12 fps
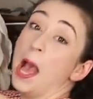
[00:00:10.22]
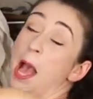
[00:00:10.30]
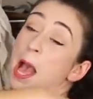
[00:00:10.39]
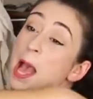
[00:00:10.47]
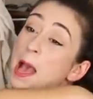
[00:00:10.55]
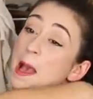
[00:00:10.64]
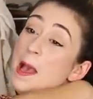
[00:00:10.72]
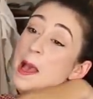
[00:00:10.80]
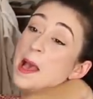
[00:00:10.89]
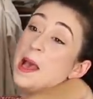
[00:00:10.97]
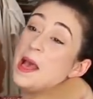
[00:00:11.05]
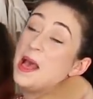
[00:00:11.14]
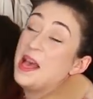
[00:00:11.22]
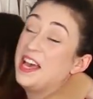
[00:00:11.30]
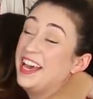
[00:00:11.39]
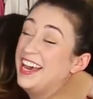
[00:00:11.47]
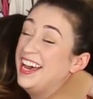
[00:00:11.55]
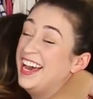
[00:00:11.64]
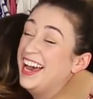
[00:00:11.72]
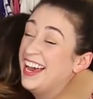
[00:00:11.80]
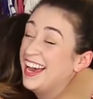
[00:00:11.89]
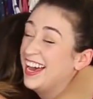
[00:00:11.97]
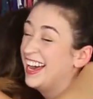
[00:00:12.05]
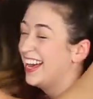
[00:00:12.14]
she's so funny, and
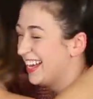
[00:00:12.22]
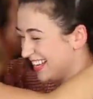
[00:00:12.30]
every time I